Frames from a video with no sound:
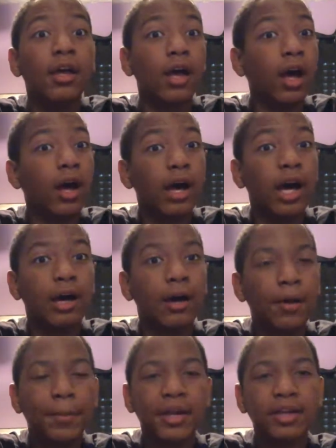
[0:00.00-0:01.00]

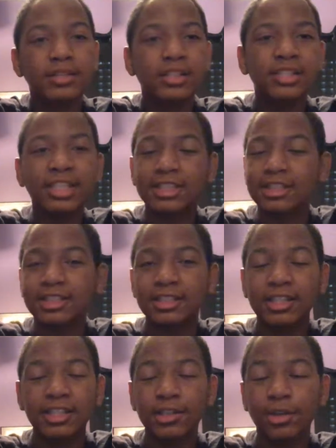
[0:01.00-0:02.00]
Apparently Tesla
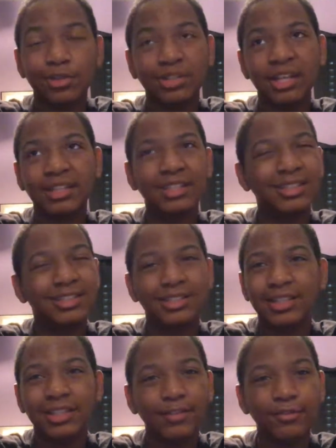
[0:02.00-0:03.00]
CEO, he didn't
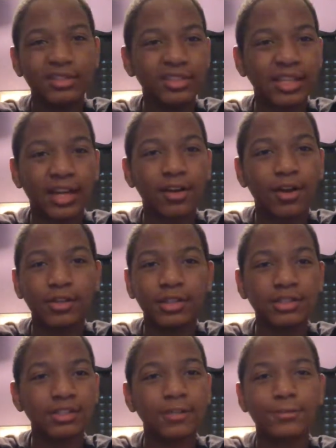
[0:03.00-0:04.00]
really like all that
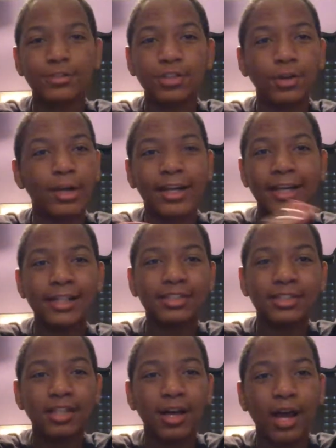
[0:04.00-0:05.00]
stuff, so I
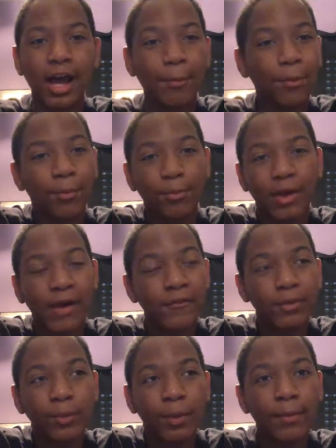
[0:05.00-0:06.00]
guess Apple probably
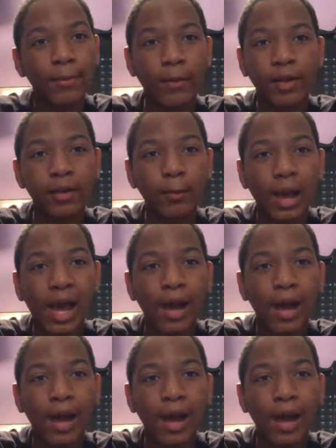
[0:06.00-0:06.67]
won't be working with